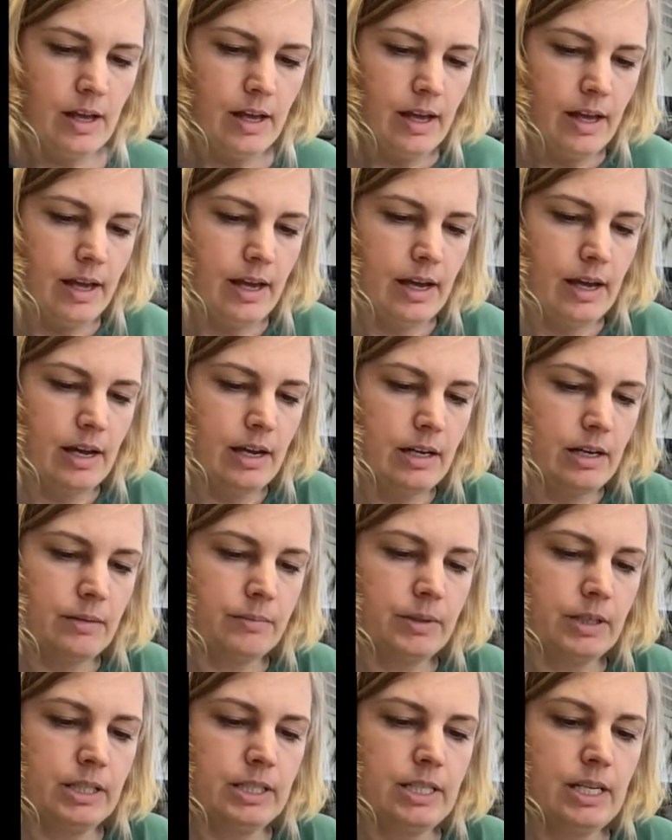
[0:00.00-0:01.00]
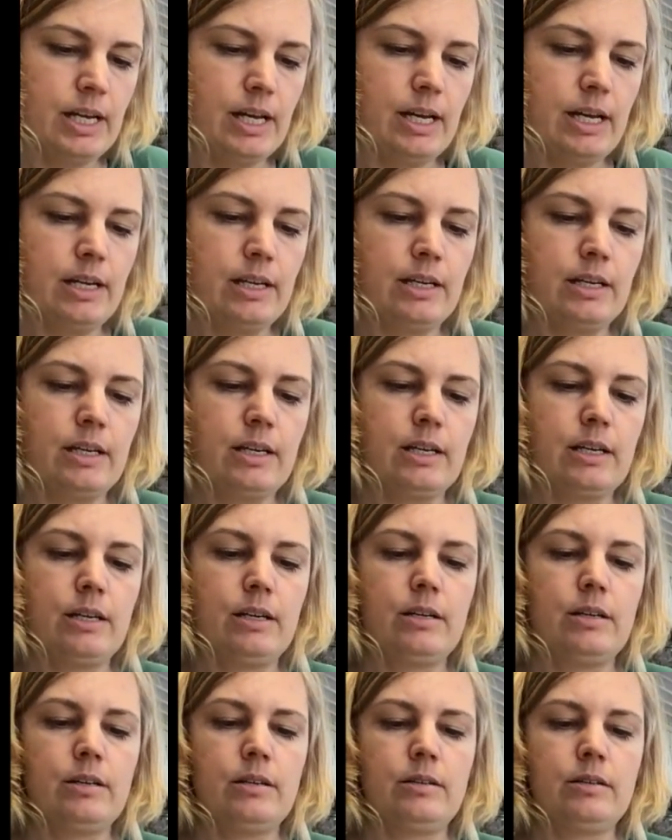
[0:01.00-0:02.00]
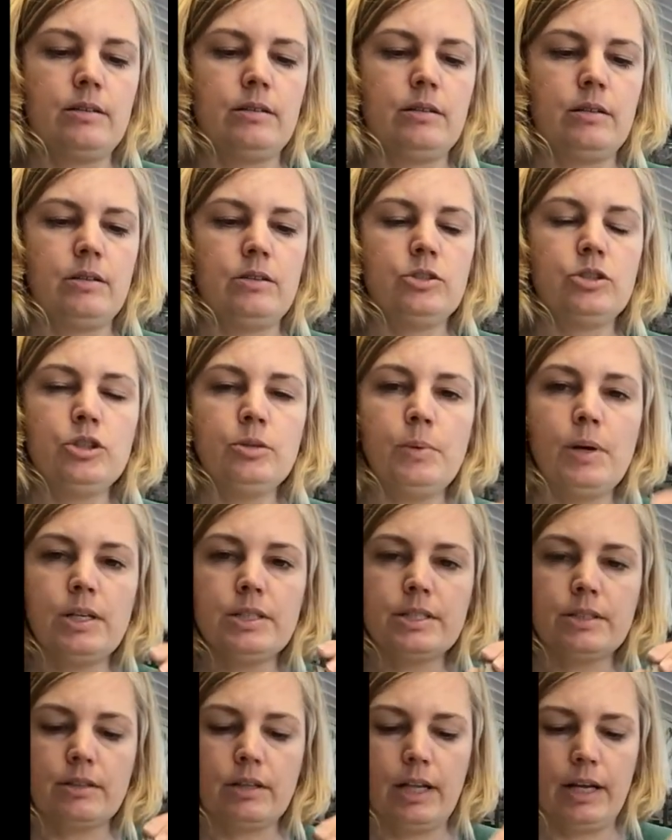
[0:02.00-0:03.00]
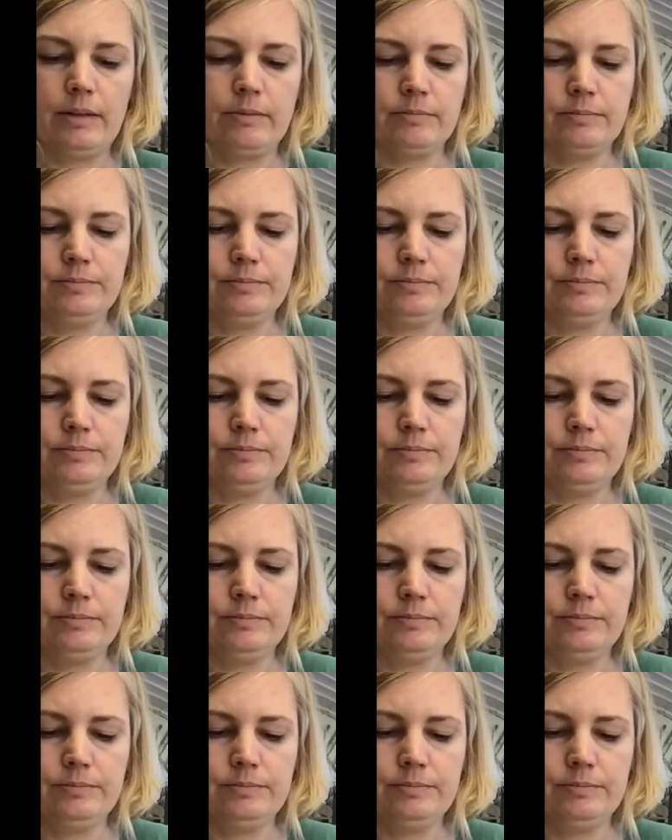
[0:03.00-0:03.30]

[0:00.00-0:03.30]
and I'm gonna take 2 balls of clay